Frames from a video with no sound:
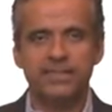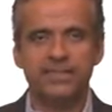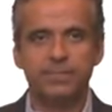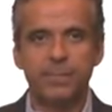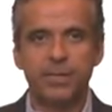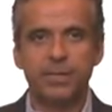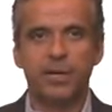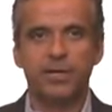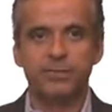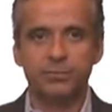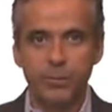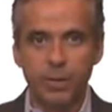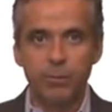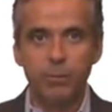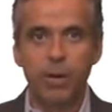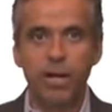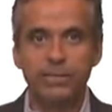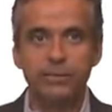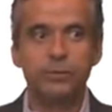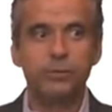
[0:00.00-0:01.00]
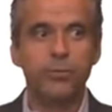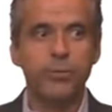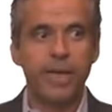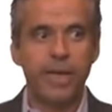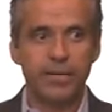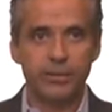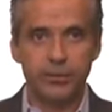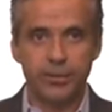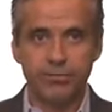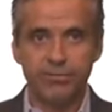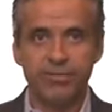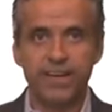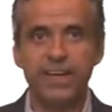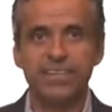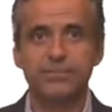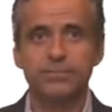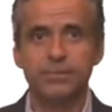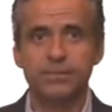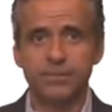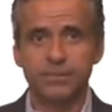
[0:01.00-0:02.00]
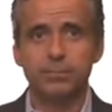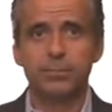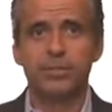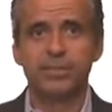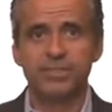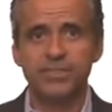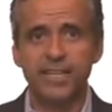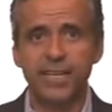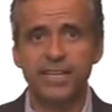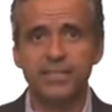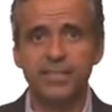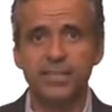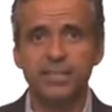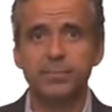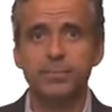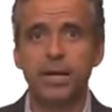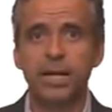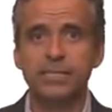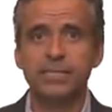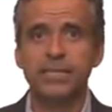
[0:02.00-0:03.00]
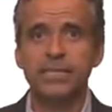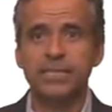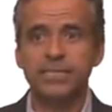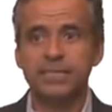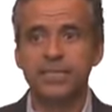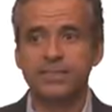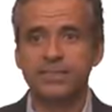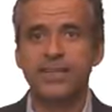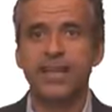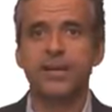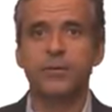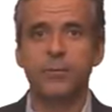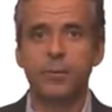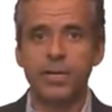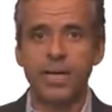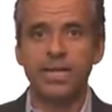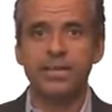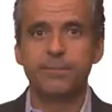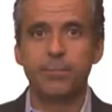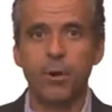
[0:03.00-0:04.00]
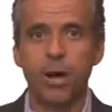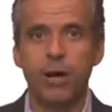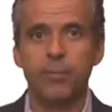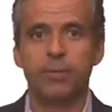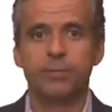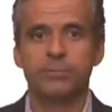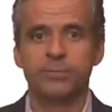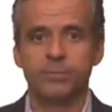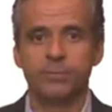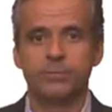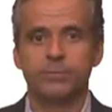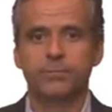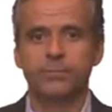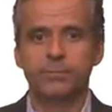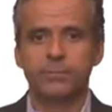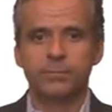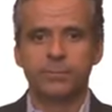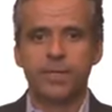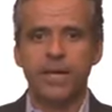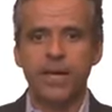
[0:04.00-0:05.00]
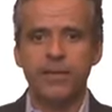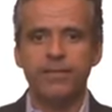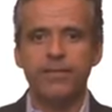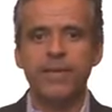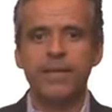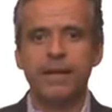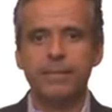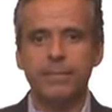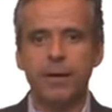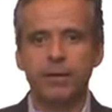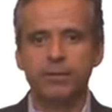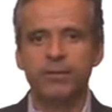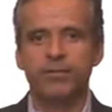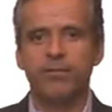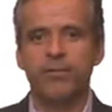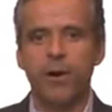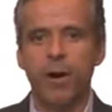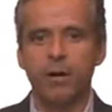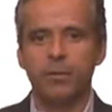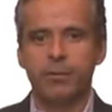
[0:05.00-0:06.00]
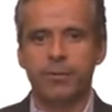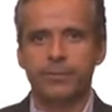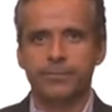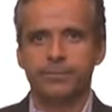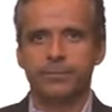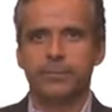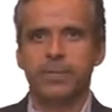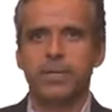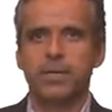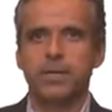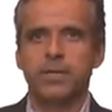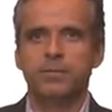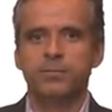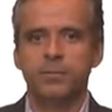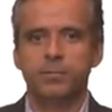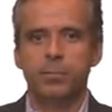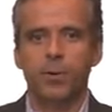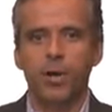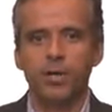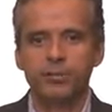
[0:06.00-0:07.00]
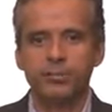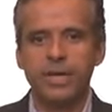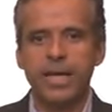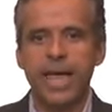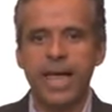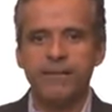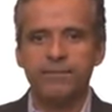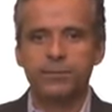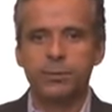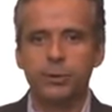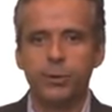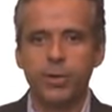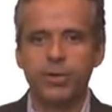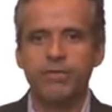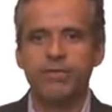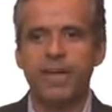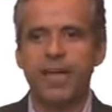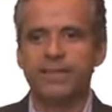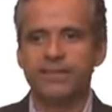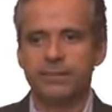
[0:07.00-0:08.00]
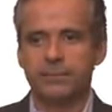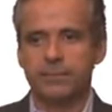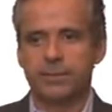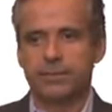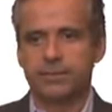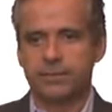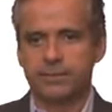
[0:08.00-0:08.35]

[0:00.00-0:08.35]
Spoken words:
Is because we want to measure investments in percentage, but this can create problems. Okay? Think about the following. Suppose we have two investments.